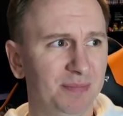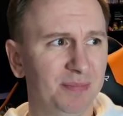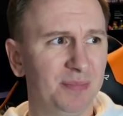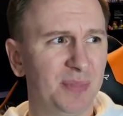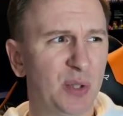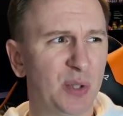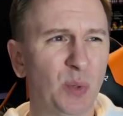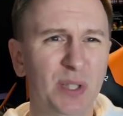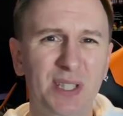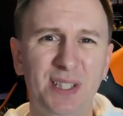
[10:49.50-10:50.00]

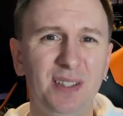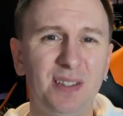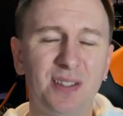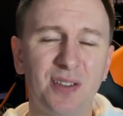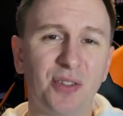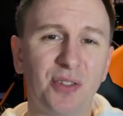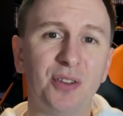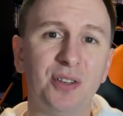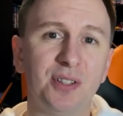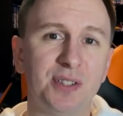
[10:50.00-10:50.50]
20 to
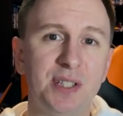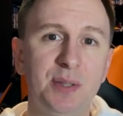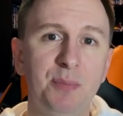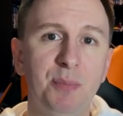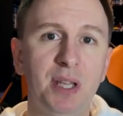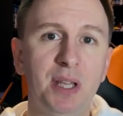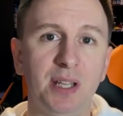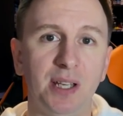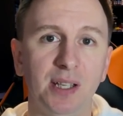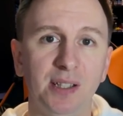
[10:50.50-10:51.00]
30
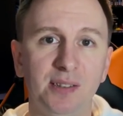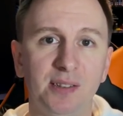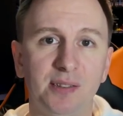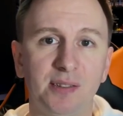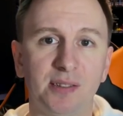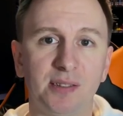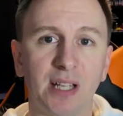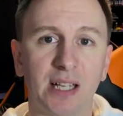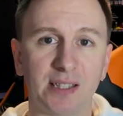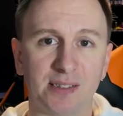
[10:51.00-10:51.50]

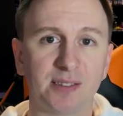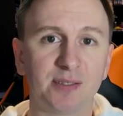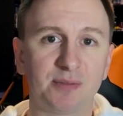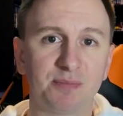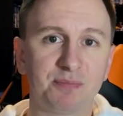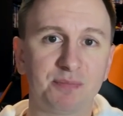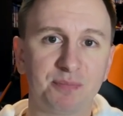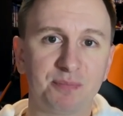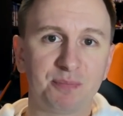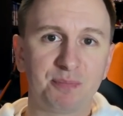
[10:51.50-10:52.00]
minutes, that's
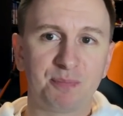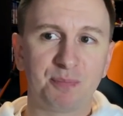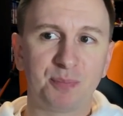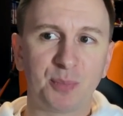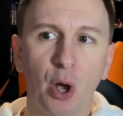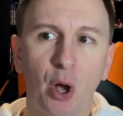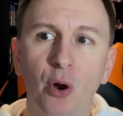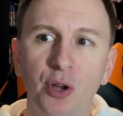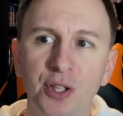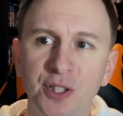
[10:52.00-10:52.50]

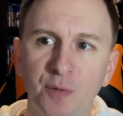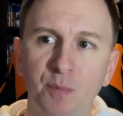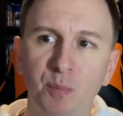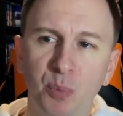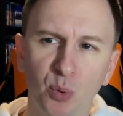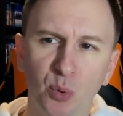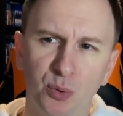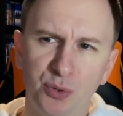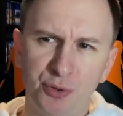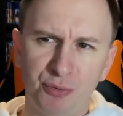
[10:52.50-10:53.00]
kind of
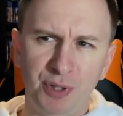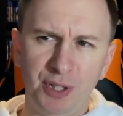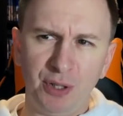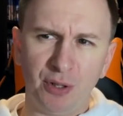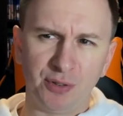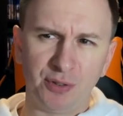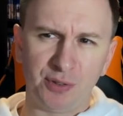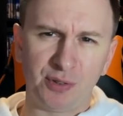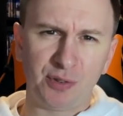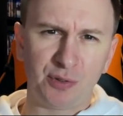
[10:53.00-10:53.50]
bordering
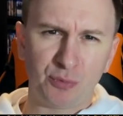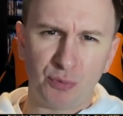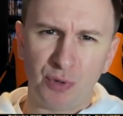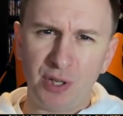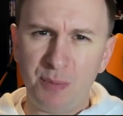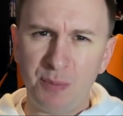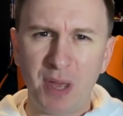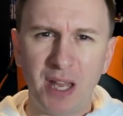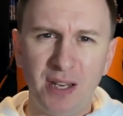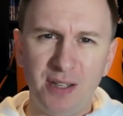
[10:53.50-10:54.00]
on
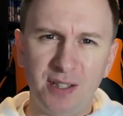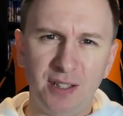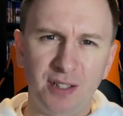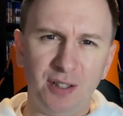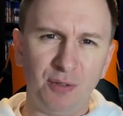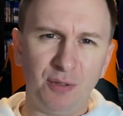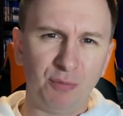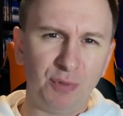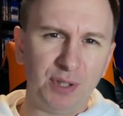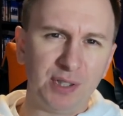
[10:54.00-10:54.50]
stream ending
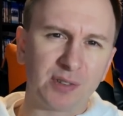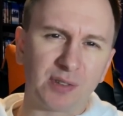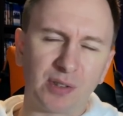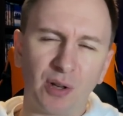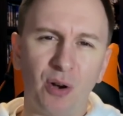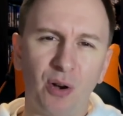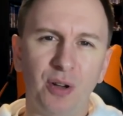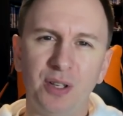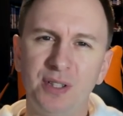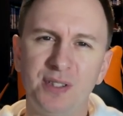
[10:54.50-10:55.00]
and
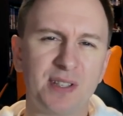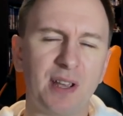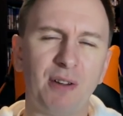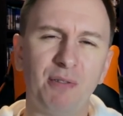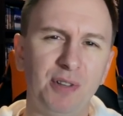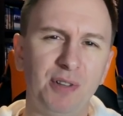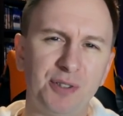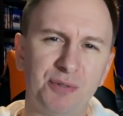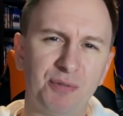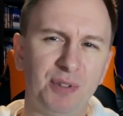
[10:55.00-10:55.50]
restarting
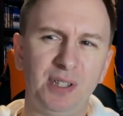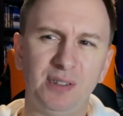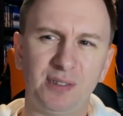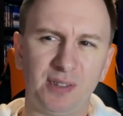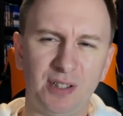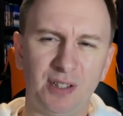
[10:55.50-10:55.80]
territory, is it